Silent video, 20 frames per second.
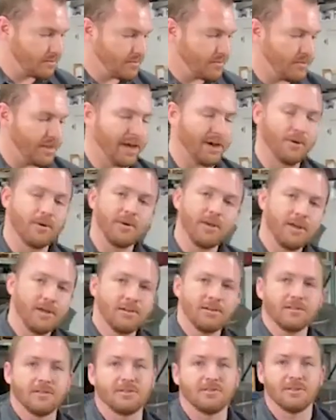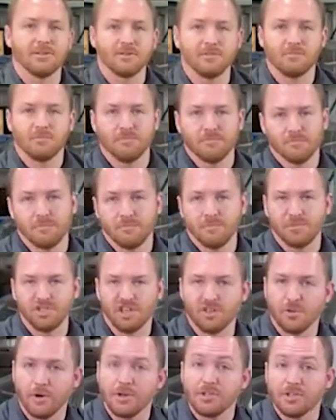Now, this is
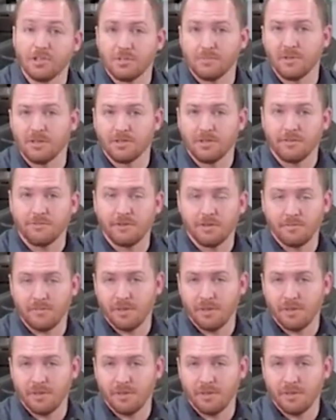generation specific